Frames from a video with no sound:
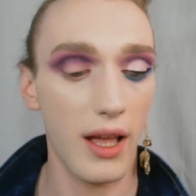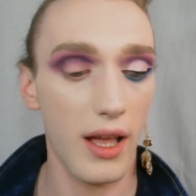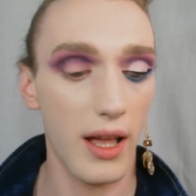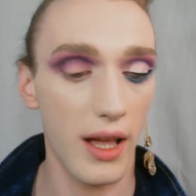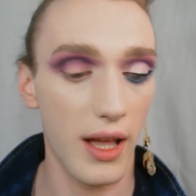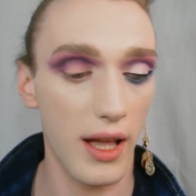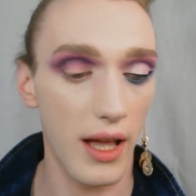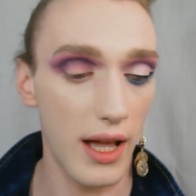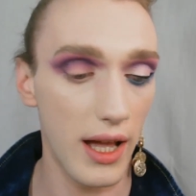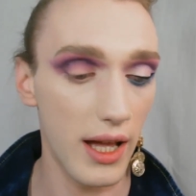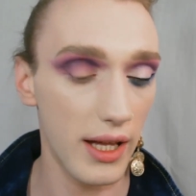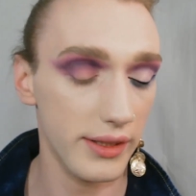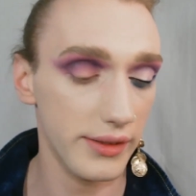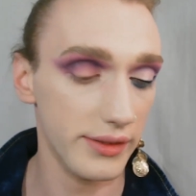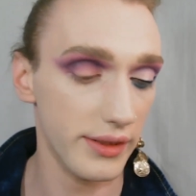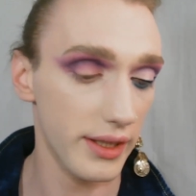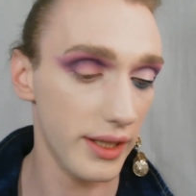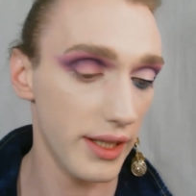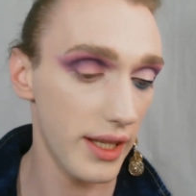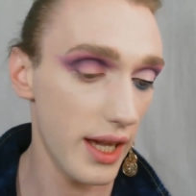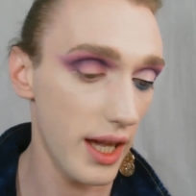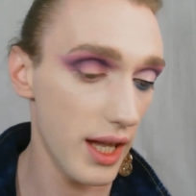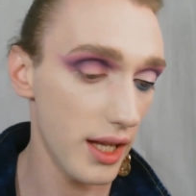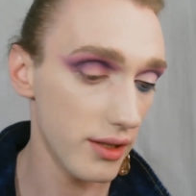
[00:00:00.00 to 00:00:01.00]
And
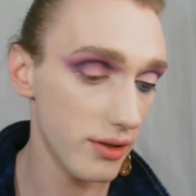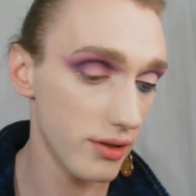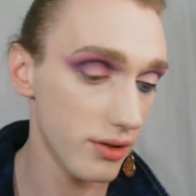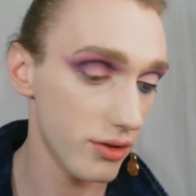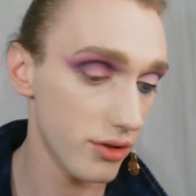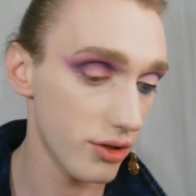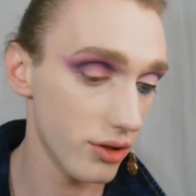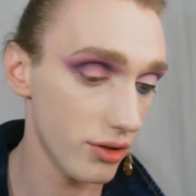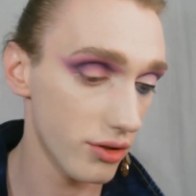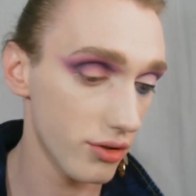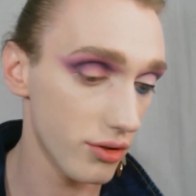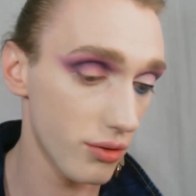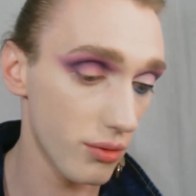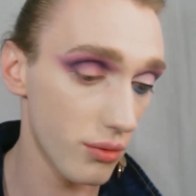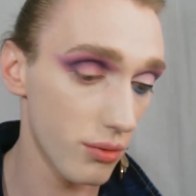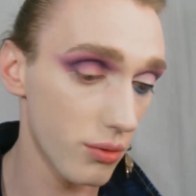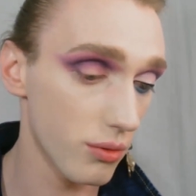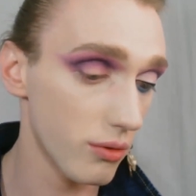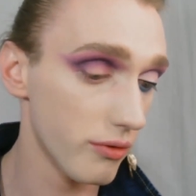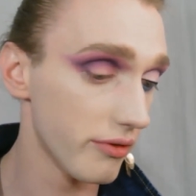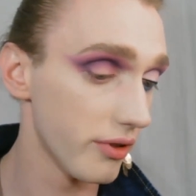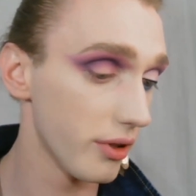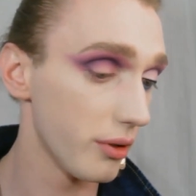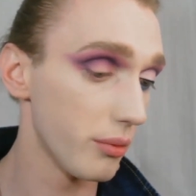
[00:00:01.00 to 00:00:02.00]
again, just go
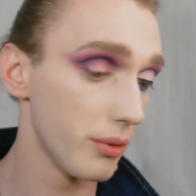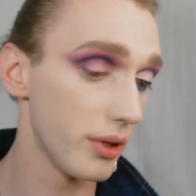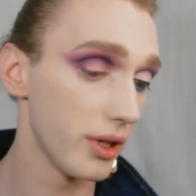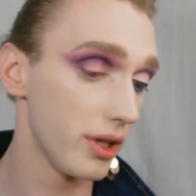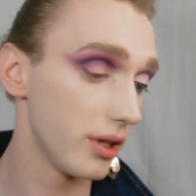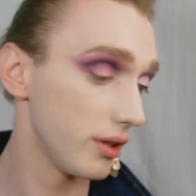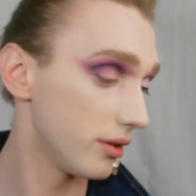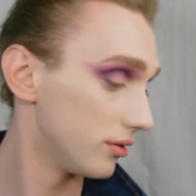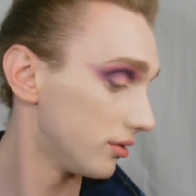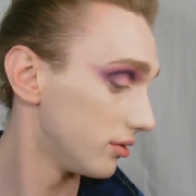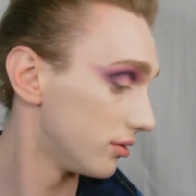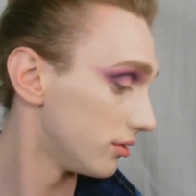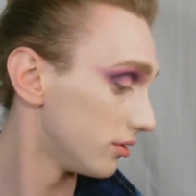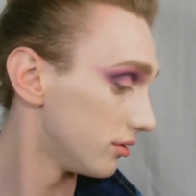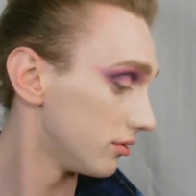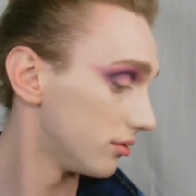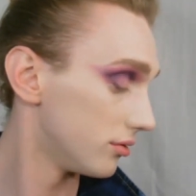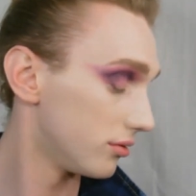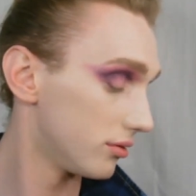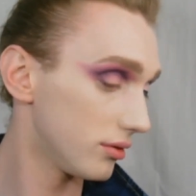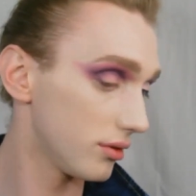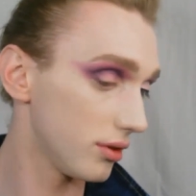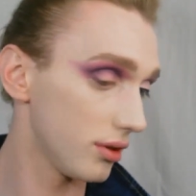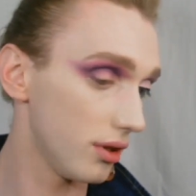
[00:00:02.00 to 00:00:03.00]
over where,
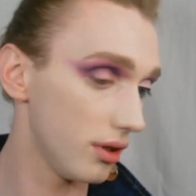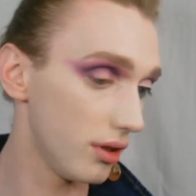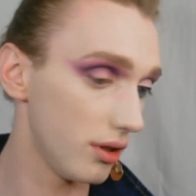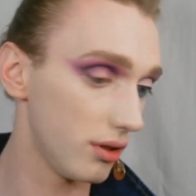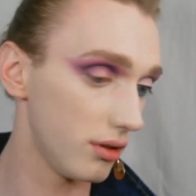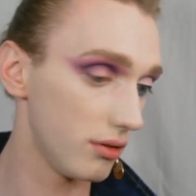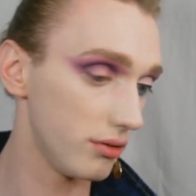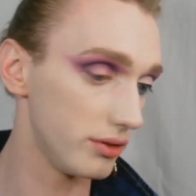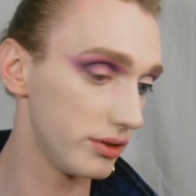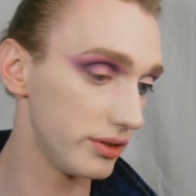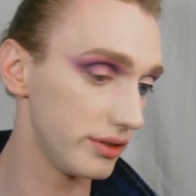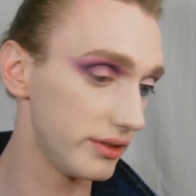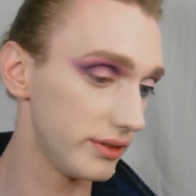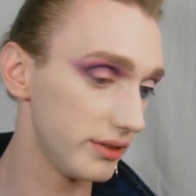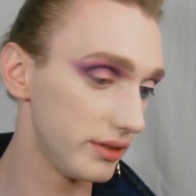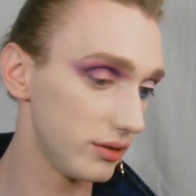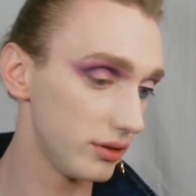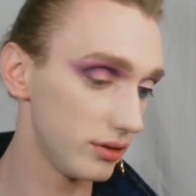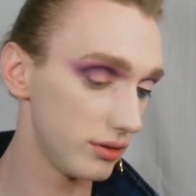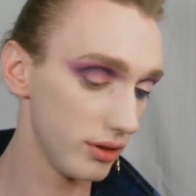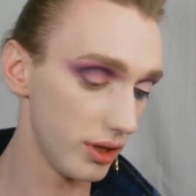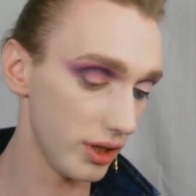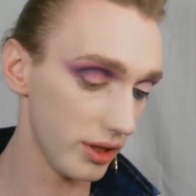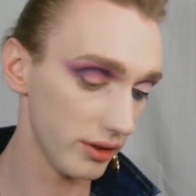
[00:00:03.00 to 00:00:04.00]
oh
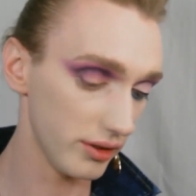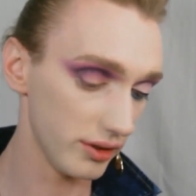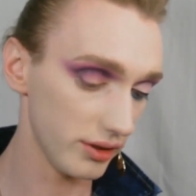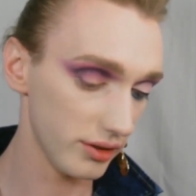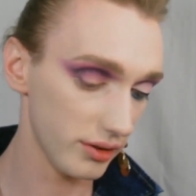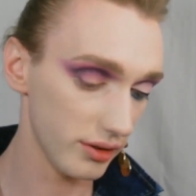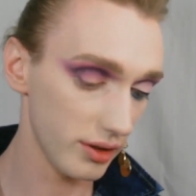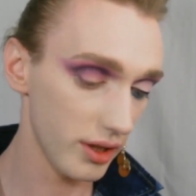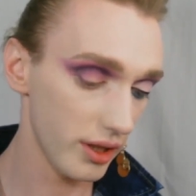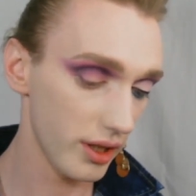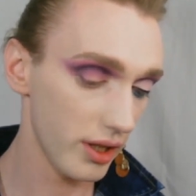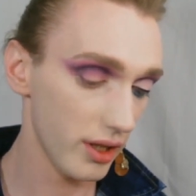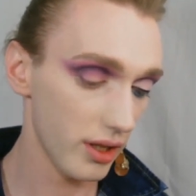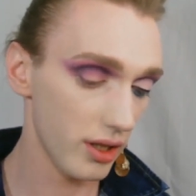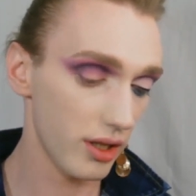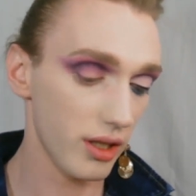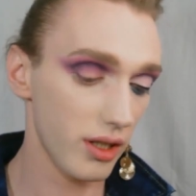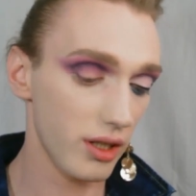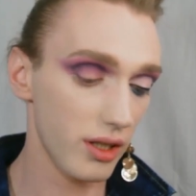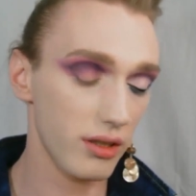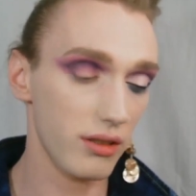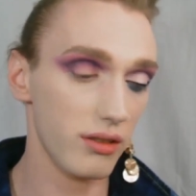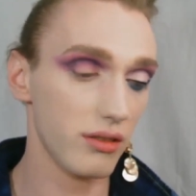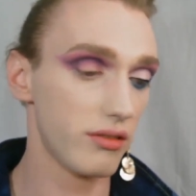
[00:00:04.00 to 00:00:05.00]
nuts,
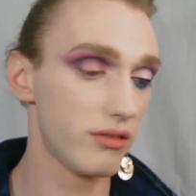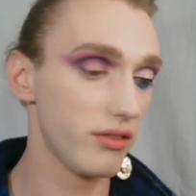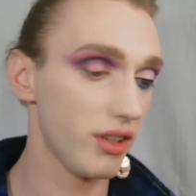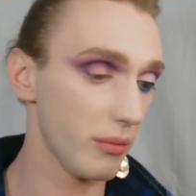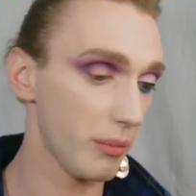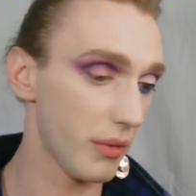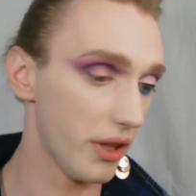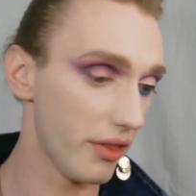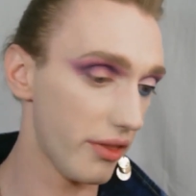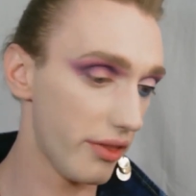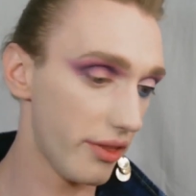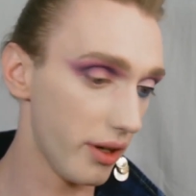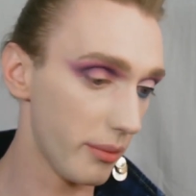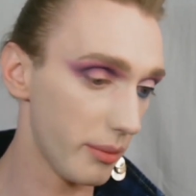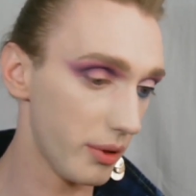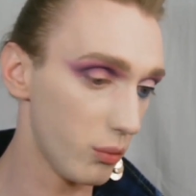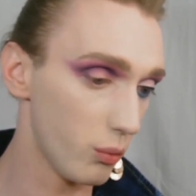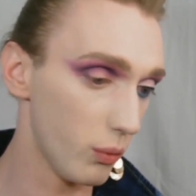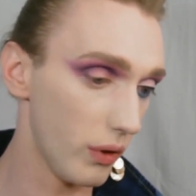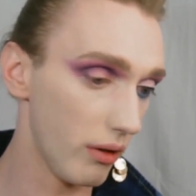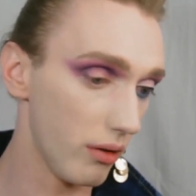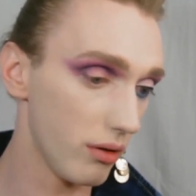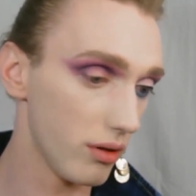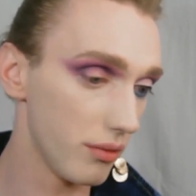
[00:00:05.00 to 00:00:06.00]
I stuck my thumb in
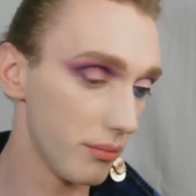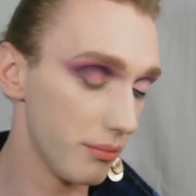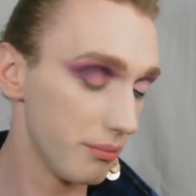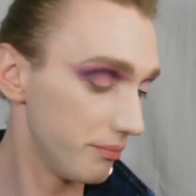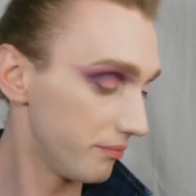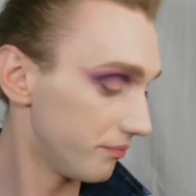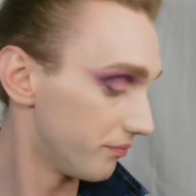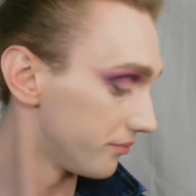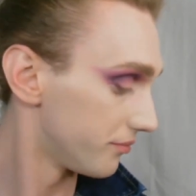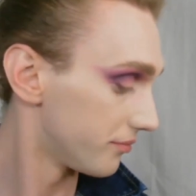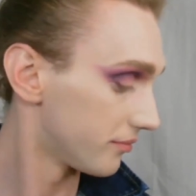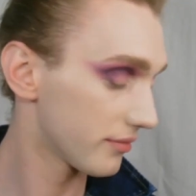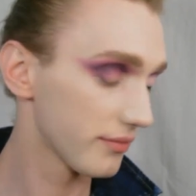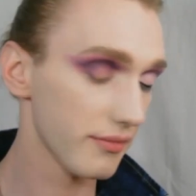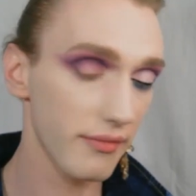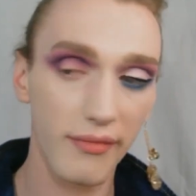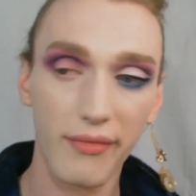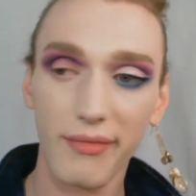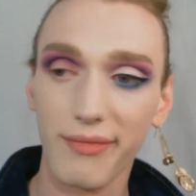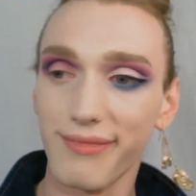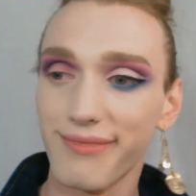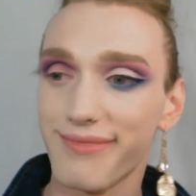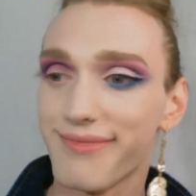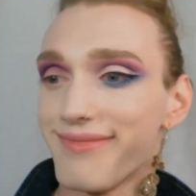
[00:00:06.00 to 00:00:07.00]
welcome.
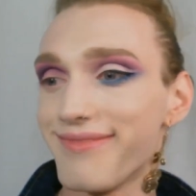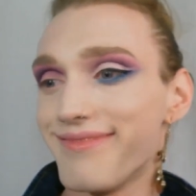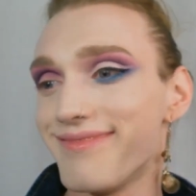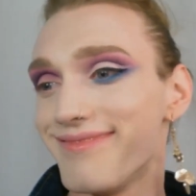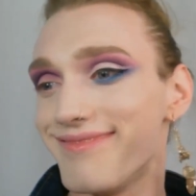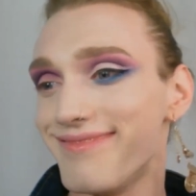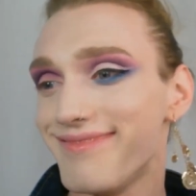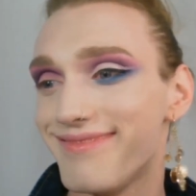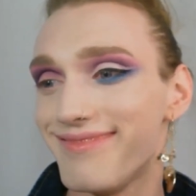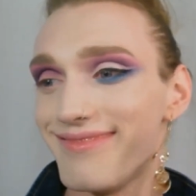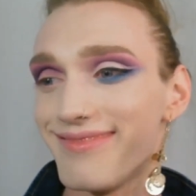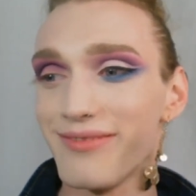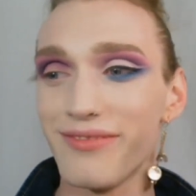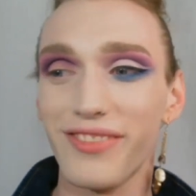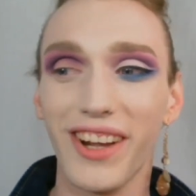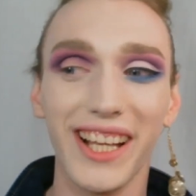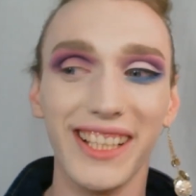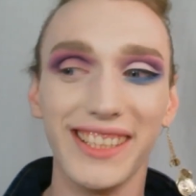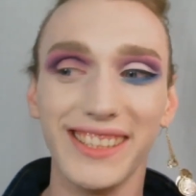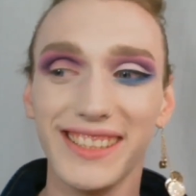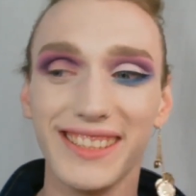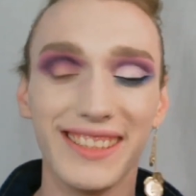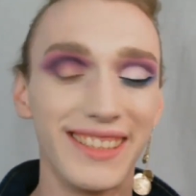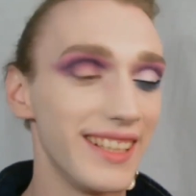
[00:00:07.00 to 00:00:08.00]

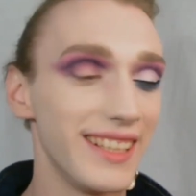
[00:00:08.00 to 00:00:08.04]
Fun.